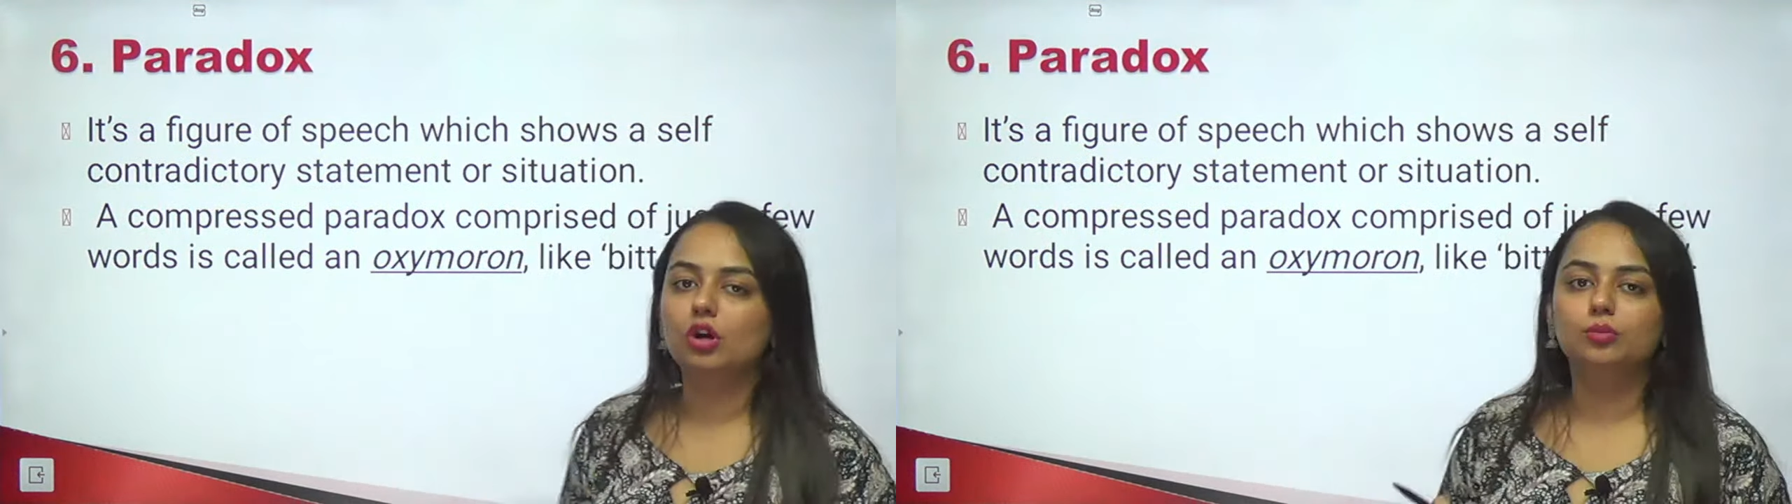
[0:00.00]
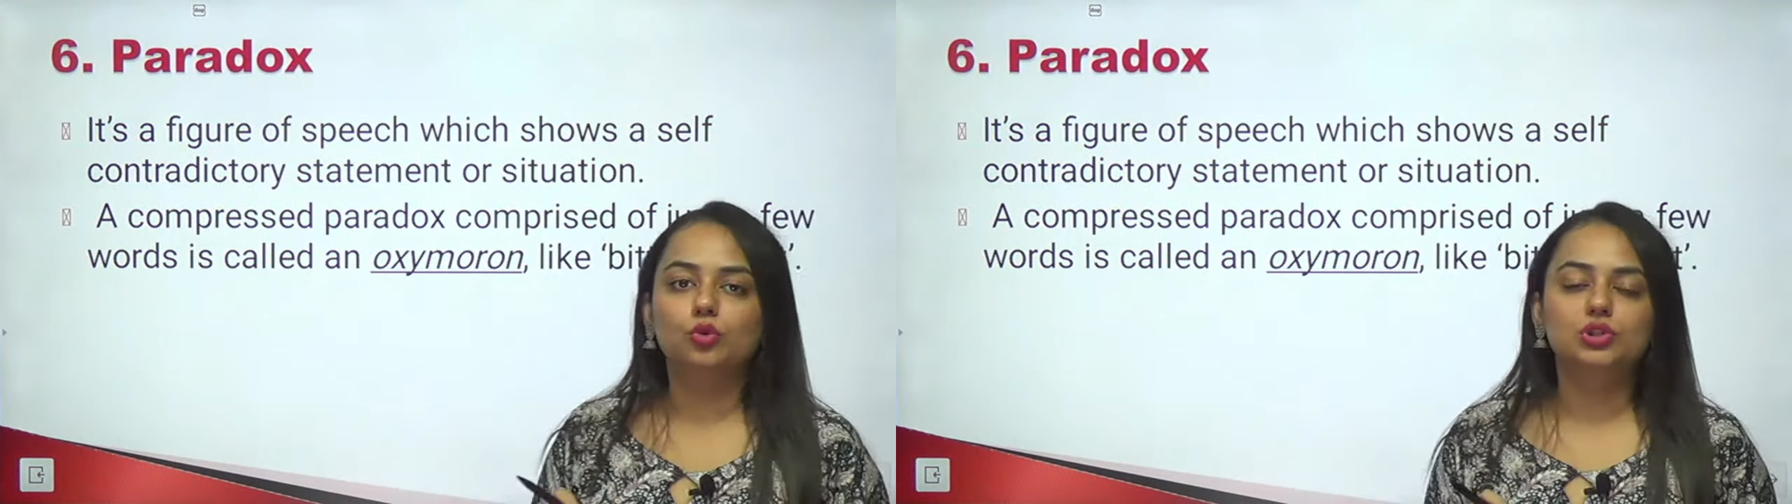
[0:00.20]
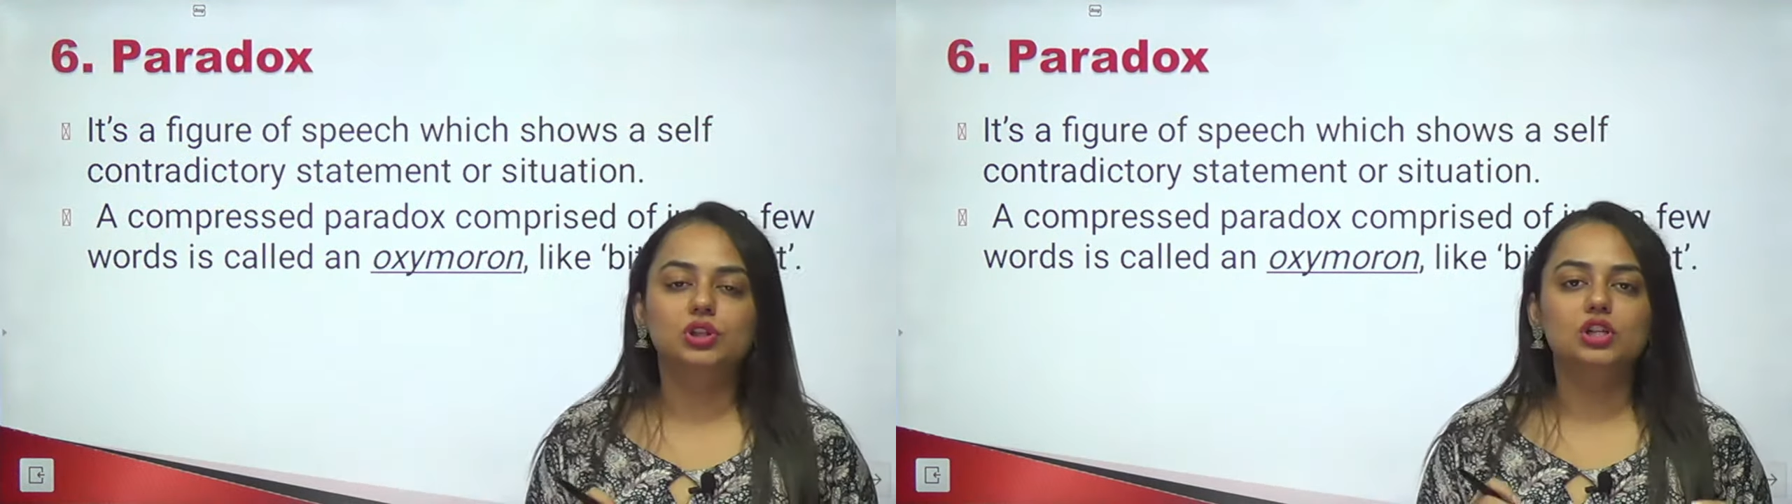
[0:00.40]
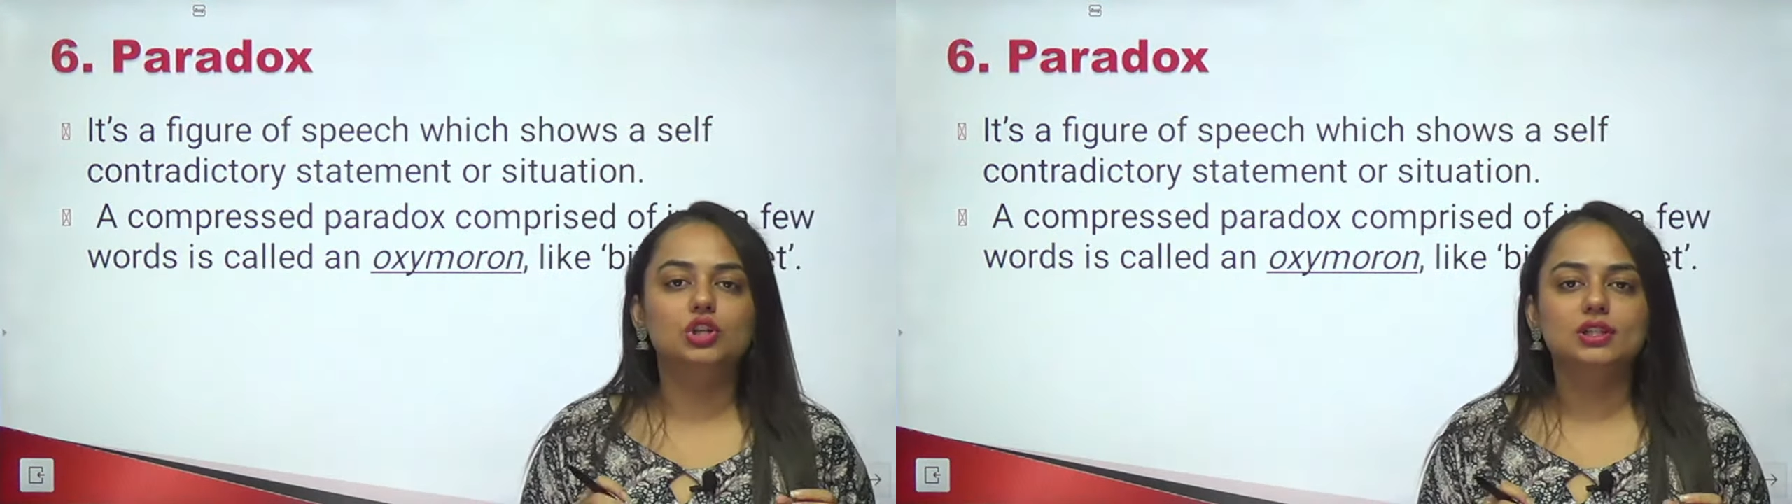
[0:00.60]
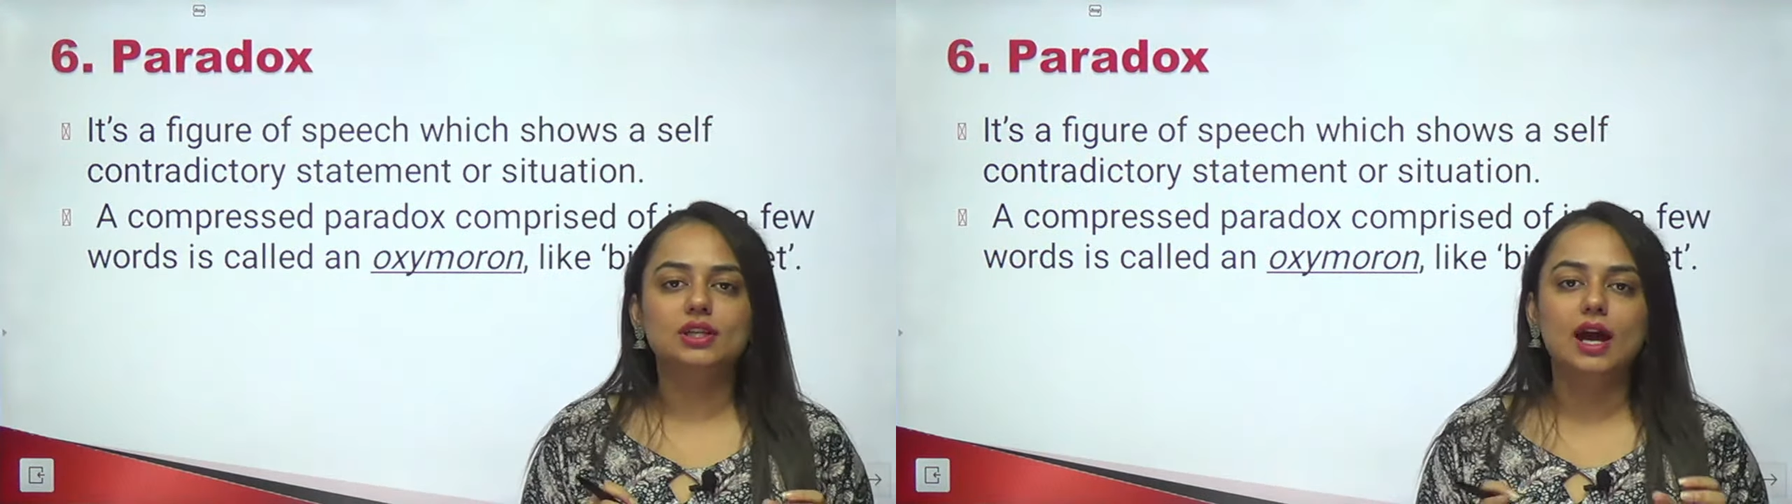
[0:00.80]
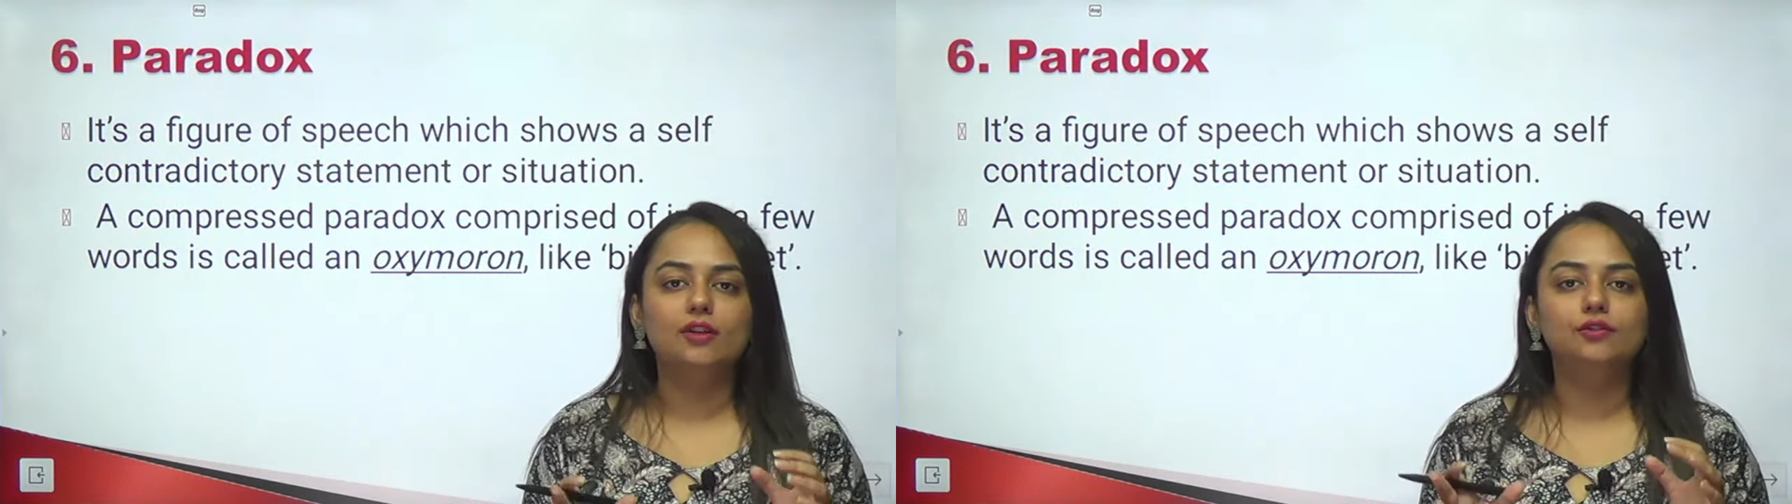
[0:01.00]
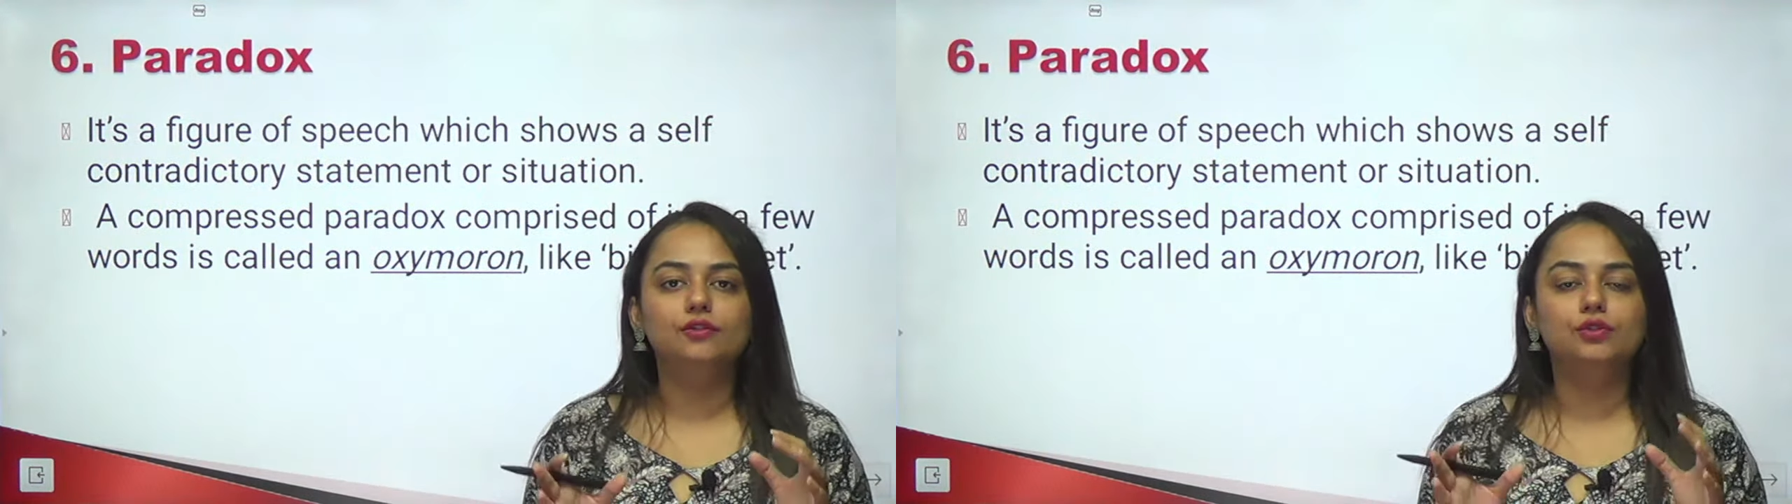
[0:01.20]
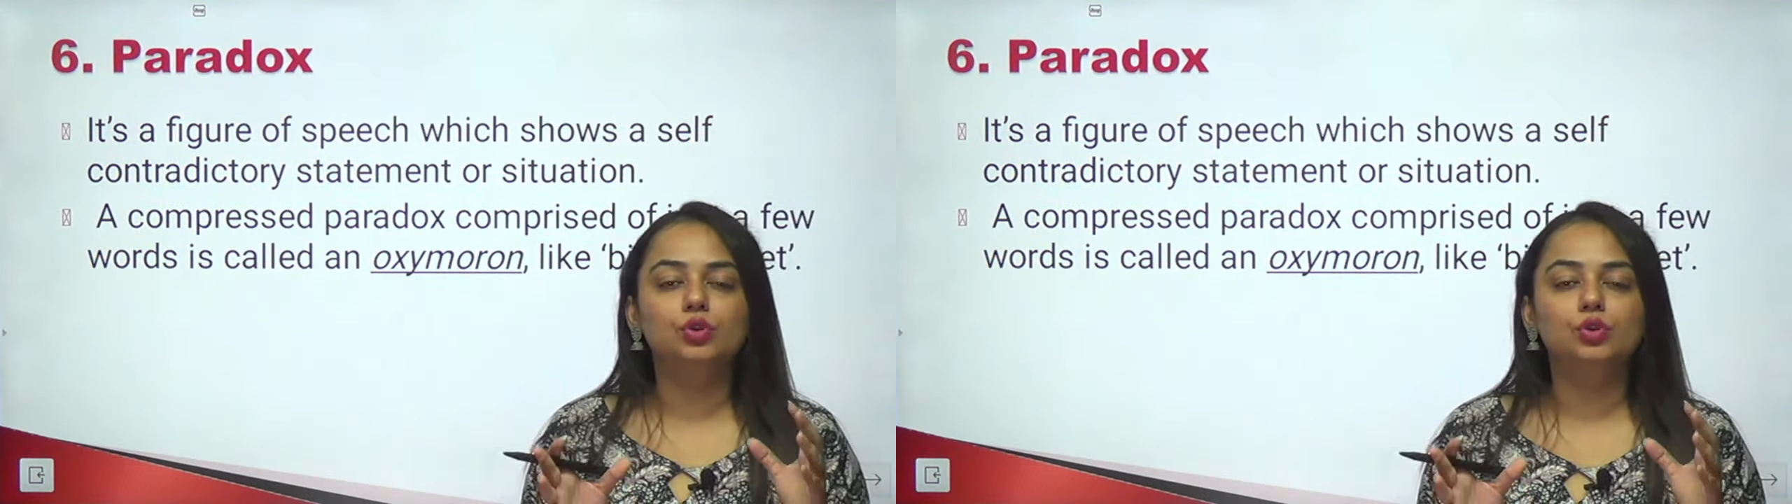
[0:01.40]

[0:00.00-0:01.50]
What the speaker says: mostly just have